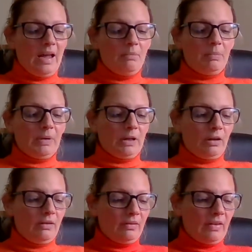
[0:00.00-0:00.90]
And
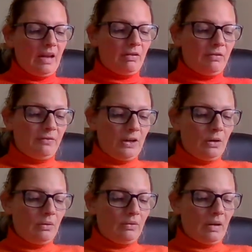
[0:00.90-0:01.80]
because they
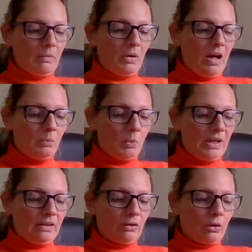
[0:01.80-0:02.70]
refused and were
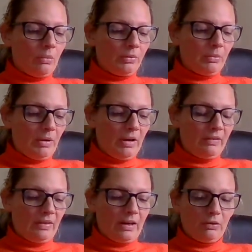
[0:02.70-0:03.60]
unwilling to
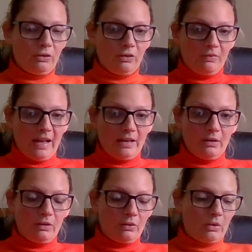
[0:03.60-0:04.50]
compromise their Christian
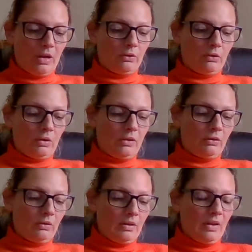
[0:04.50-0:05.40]
values as
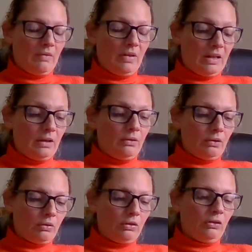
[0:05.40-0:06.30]
their values
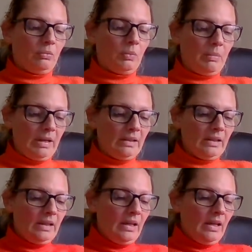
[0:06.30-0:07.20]
as Christian
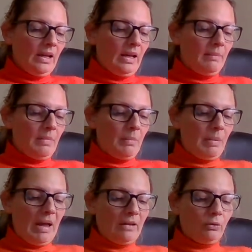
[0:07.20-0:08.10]
women,
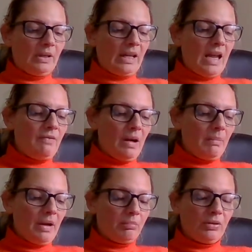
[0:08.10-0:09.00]
Perpetua gave
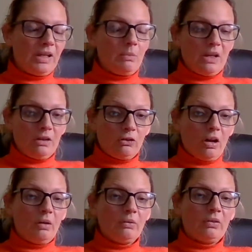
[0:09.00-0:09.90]
up her preemie
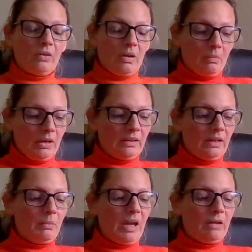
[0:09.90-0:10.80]
child to
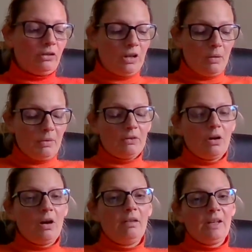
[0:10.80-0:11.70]
someone. And we actually know in the
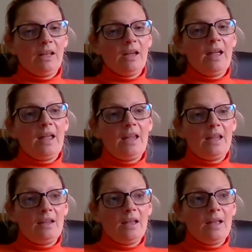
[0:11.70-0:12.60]
diary that
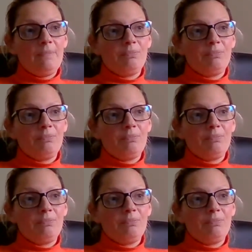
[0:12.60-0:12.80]
he